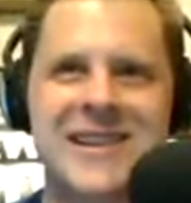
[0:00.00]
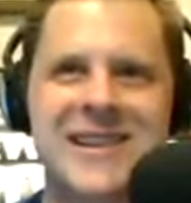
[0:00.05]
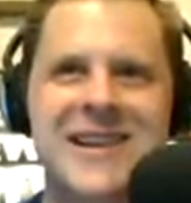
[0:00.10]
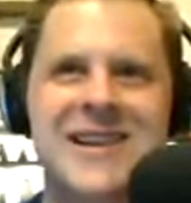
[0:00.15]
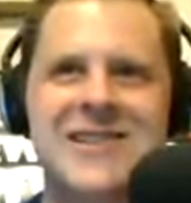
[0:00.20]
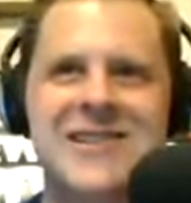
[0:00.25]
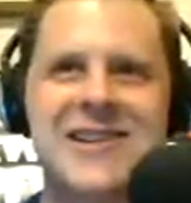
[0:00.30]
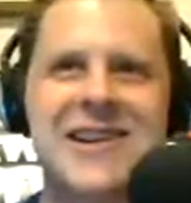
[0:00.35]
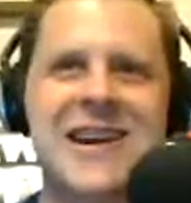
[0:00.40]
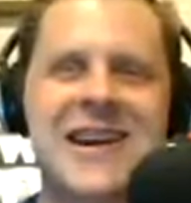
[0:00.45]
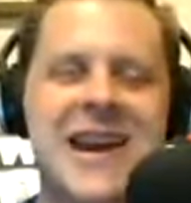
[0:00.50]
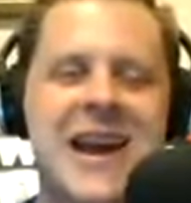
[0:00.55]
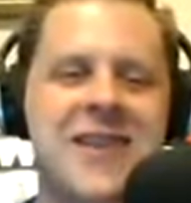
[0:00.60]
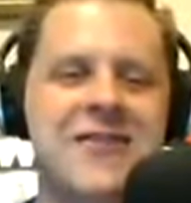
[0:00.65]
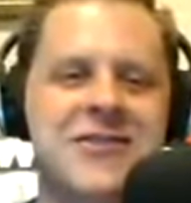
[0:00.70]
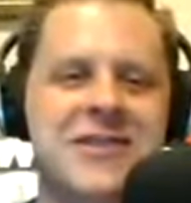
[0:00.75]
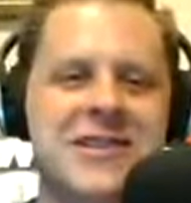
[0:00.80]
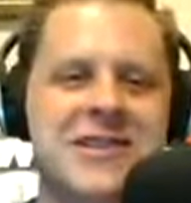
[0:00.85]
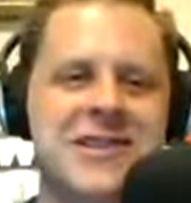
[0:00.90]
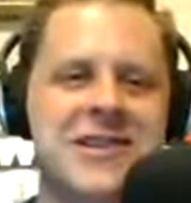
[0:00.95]
you can't have
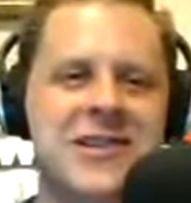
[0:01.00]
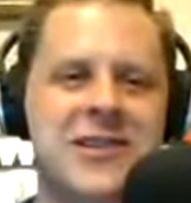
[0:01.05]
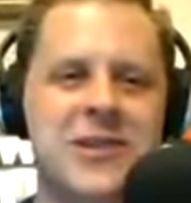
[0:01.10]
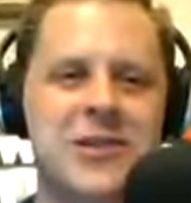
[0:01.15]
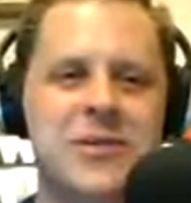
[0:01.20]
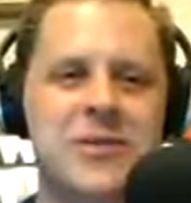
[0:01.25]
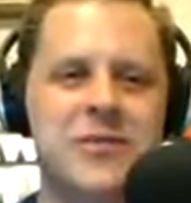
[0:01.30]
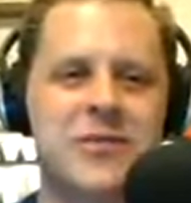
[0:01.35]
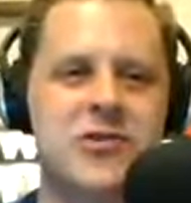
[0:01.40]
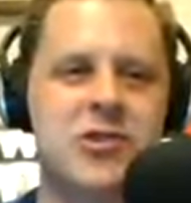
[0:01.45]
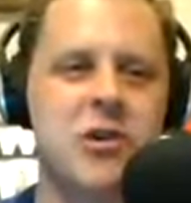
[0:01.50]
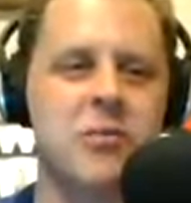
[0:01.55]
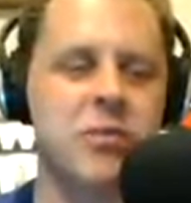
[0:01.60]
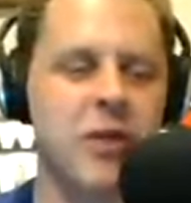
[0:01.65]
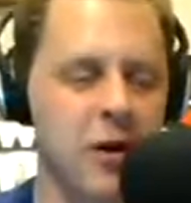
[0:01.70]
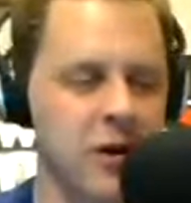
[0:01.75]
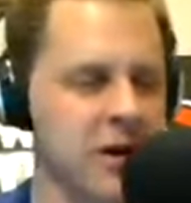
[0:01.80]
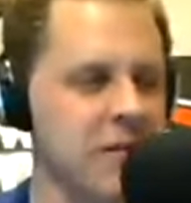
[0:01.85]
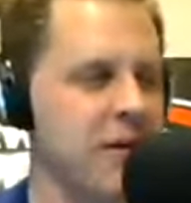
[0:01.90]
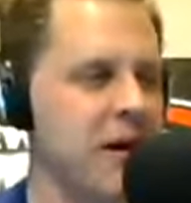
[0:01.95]
just you know Joe Blow
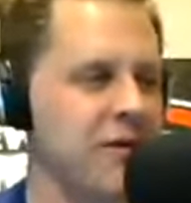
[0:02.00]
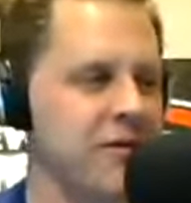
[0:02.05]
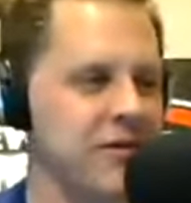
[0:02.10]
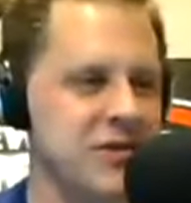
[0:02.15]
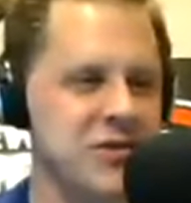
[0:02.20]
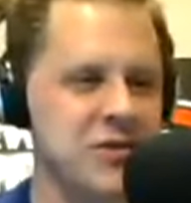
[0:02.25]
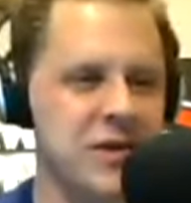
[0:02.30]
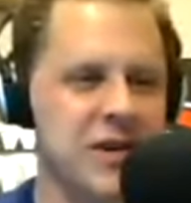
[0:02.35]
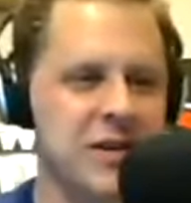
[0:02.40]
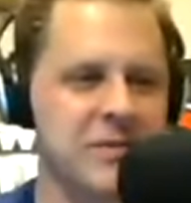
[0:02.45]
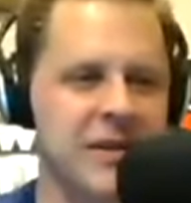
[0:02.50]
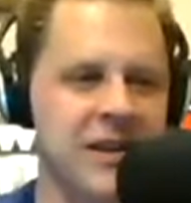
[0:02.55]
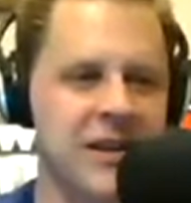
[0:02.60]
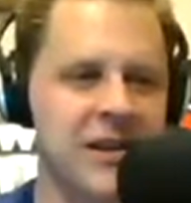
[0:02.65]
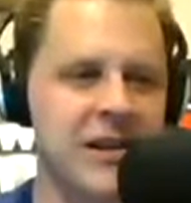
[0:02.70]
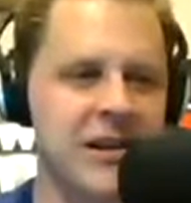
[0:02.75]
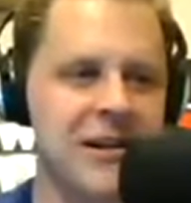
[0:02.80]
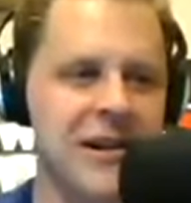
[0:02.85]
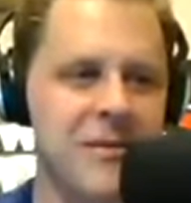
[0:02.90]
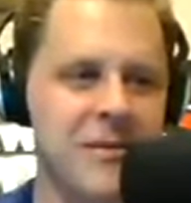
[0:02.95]
come off the street and be like, oh
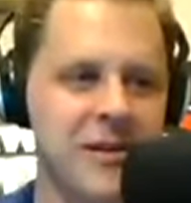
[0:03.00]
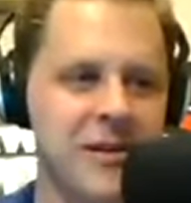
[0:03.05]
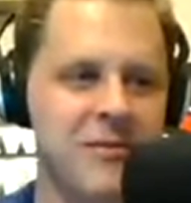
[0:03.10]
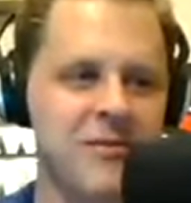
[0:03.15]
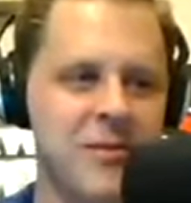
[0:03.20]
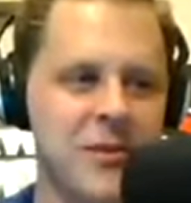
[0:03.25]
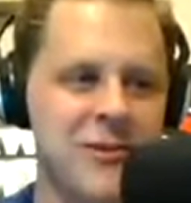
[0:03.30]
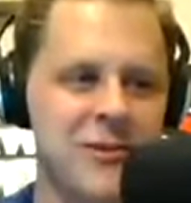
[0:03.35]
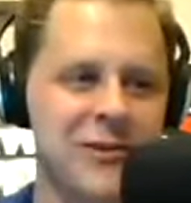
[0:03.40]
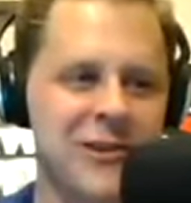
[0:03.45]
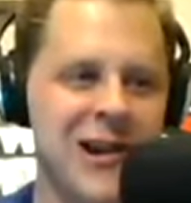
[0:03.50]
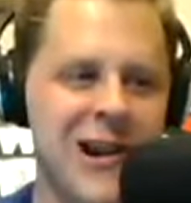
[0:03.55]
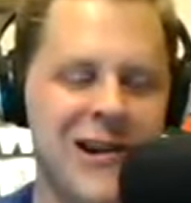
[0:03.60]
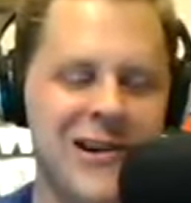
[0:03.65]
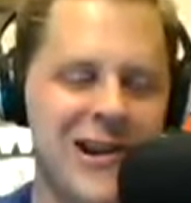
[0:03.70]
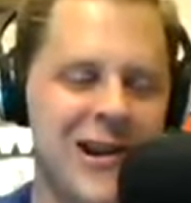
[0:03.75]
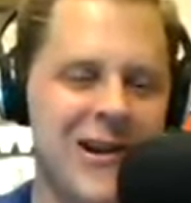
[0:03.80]
yeah, I'm a computer guy now.